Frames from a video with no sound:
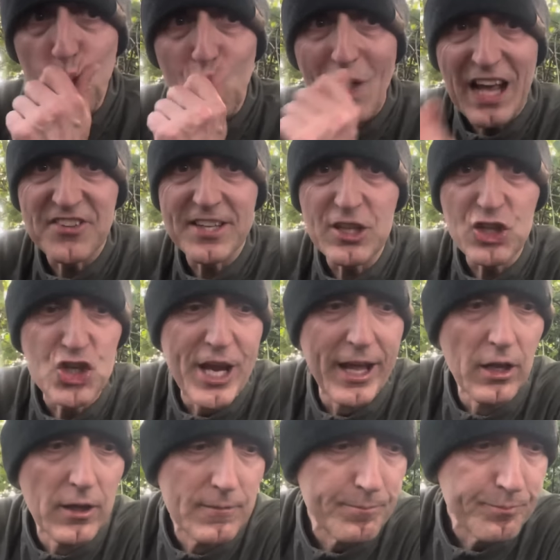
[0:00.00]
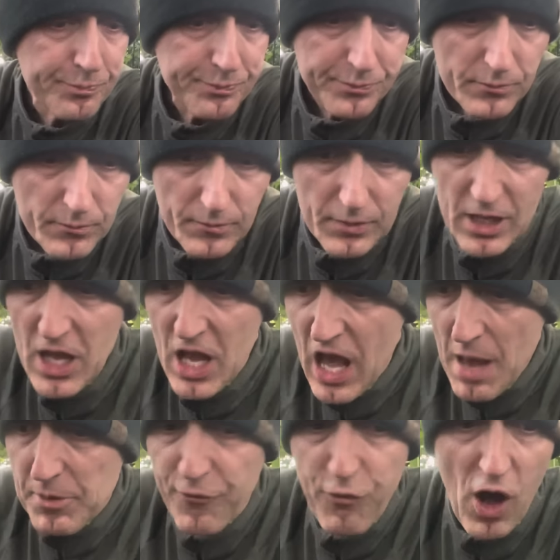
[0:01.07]
I will sit and chill
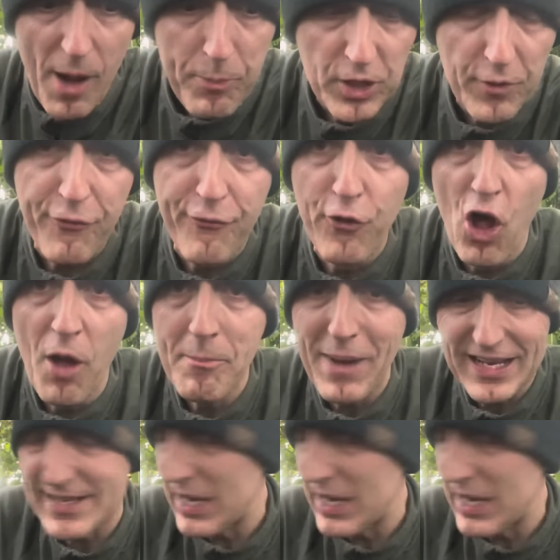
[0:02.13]
before I put a floor mat